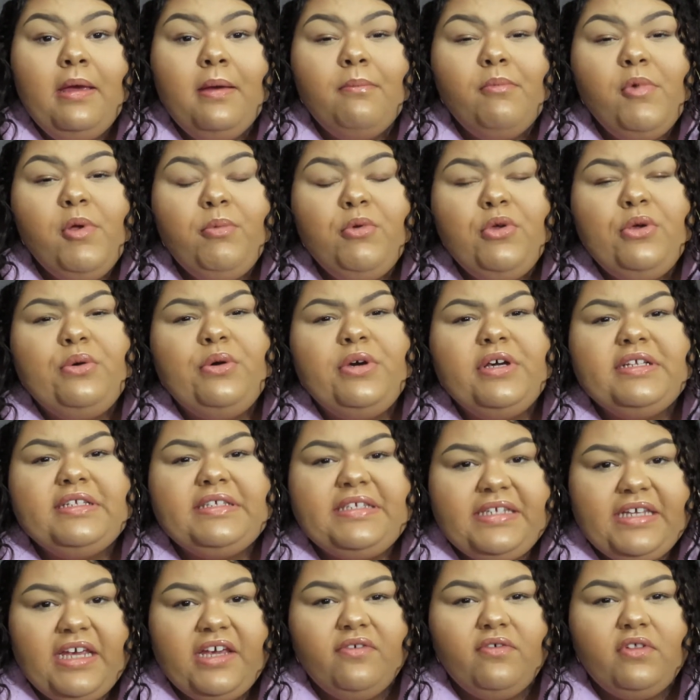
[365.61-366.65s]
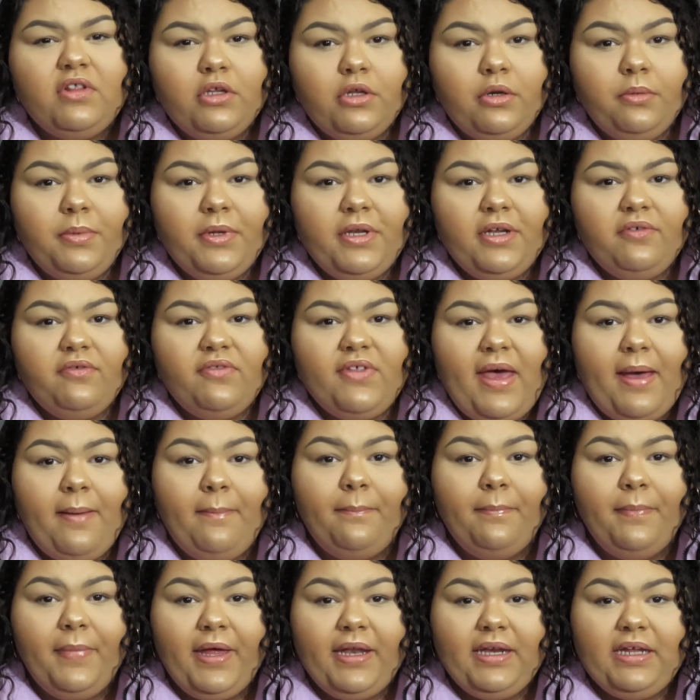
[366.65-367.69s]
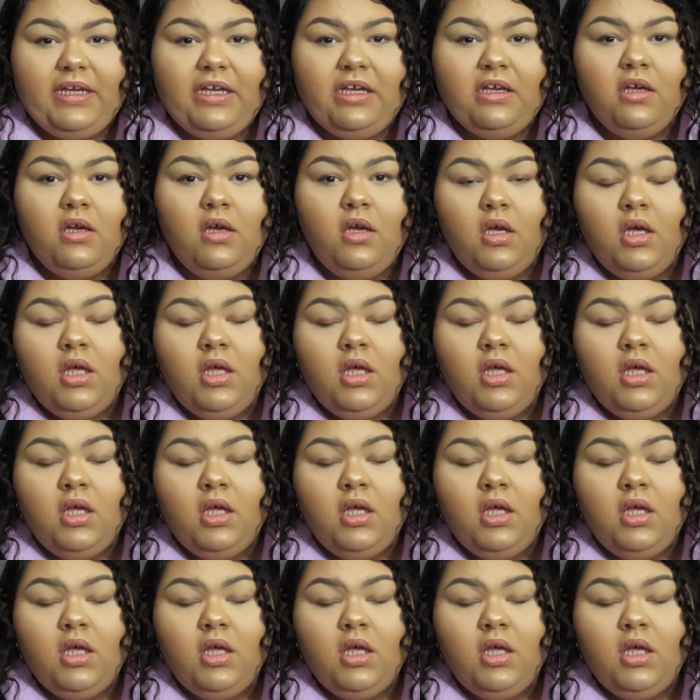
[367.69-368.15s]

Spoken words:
maybe you can save a little bit of that money